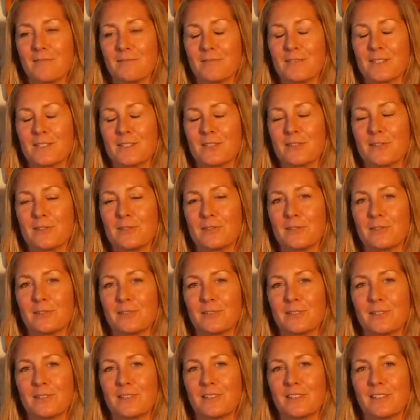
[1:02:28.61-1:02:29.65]
so
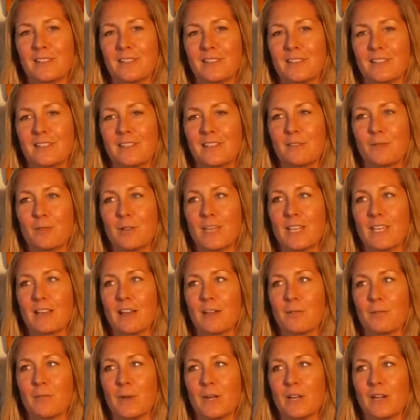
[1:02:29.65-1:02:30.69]
we
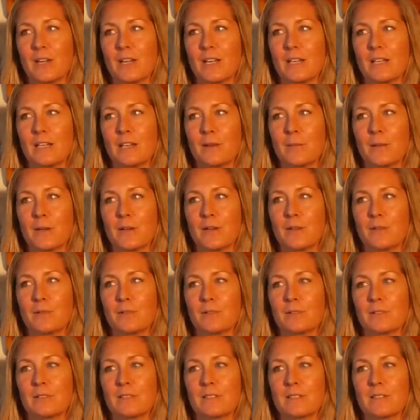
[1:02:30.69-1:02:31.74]
got married
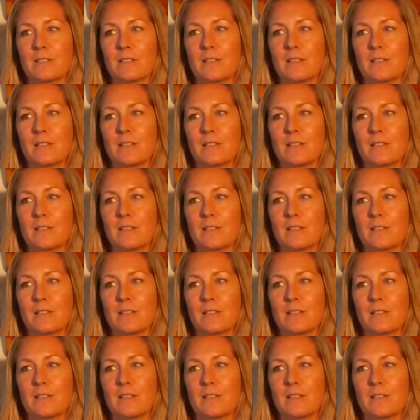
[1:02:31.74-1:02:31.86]
about